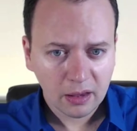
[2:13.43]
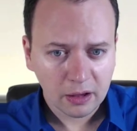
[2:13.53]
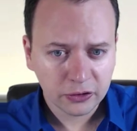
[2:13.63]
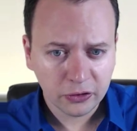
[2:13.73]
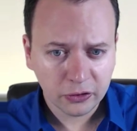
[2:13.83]

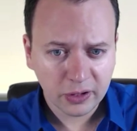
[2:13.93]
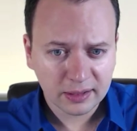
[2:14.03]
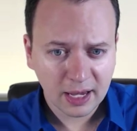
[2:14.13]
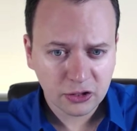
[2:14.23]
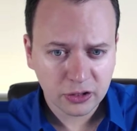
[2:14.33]
So the
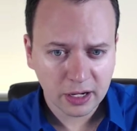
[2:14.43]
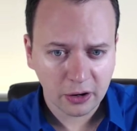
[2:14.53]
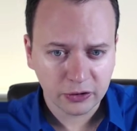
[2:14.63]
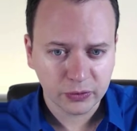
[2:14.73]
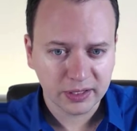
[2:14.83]
notation here
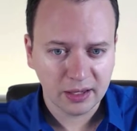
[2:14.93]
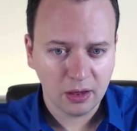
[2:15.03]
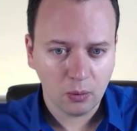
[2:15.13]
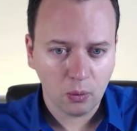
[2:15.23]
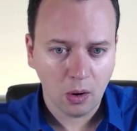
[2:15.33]
is we say
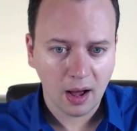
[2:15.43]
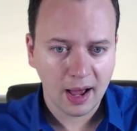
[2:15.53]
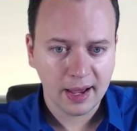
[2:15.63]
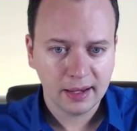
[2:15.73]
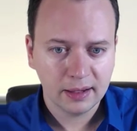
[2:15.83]
that
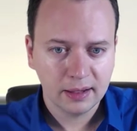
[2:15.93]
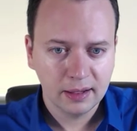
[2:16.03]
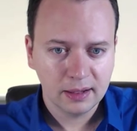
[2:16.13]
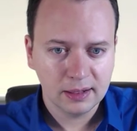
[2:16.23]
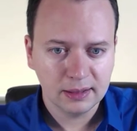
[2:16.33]
y
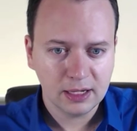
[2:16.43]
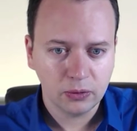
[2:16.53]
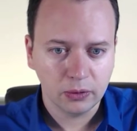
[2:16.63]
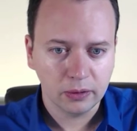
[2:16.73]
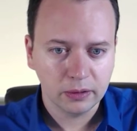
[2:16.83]
is
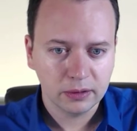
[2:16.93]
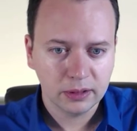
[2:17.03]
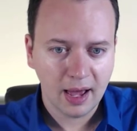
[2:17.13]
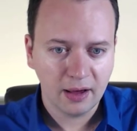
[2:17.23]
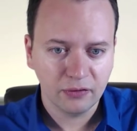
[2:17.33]
equal to
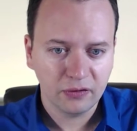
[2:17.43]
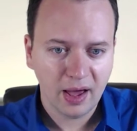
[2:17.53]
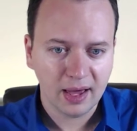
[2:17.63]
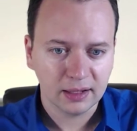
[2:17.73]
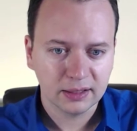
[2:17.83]
f of
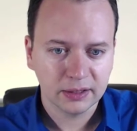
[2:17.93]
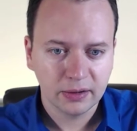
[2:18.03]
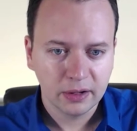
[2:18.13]
x.